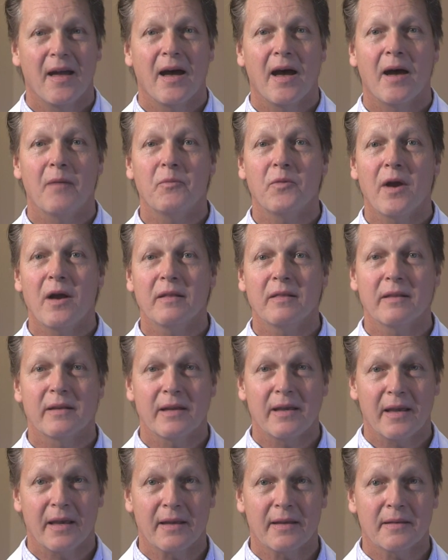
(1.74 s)
I'm Ron
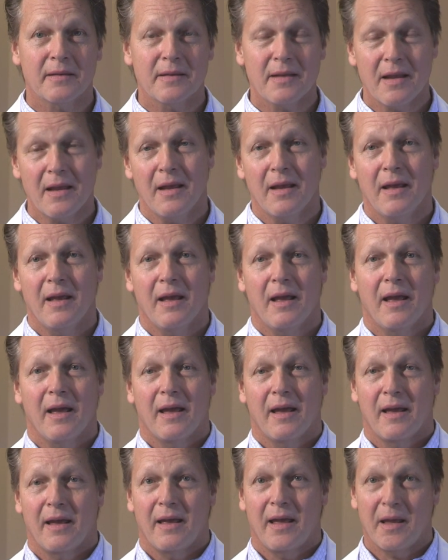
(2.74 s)
Linehan,
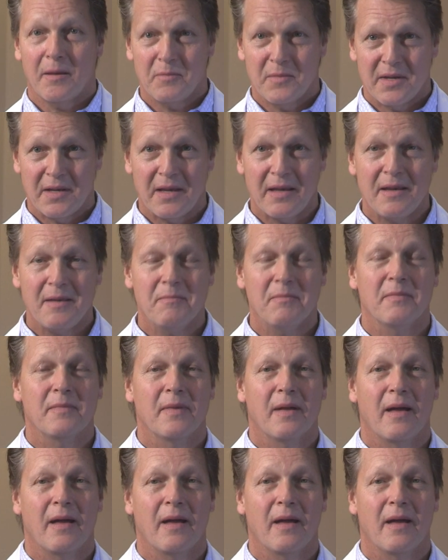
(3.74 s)
MD.